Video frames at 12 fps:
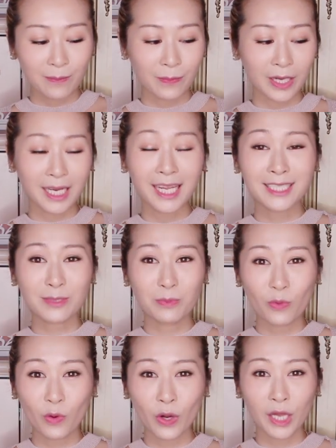but it's
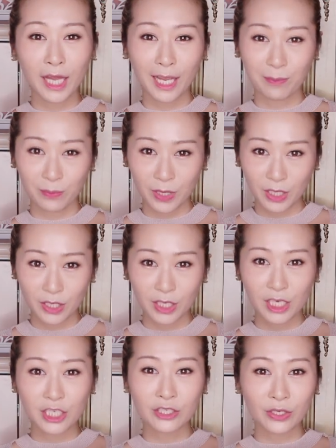more like
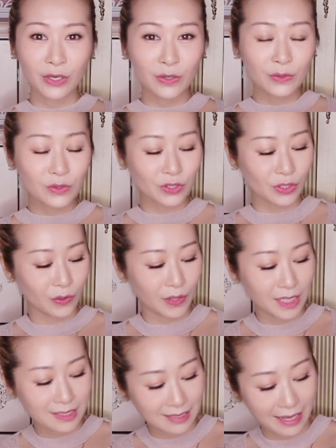pinkish gold, so
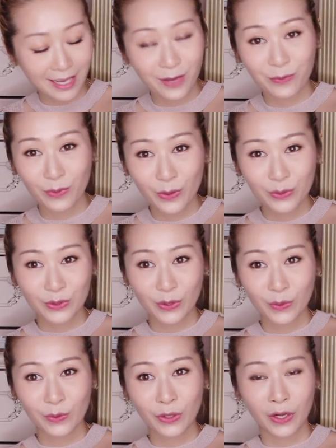it's like a rose
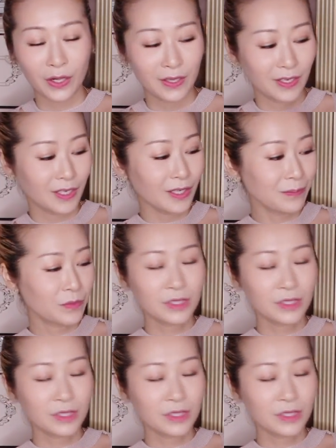gold color.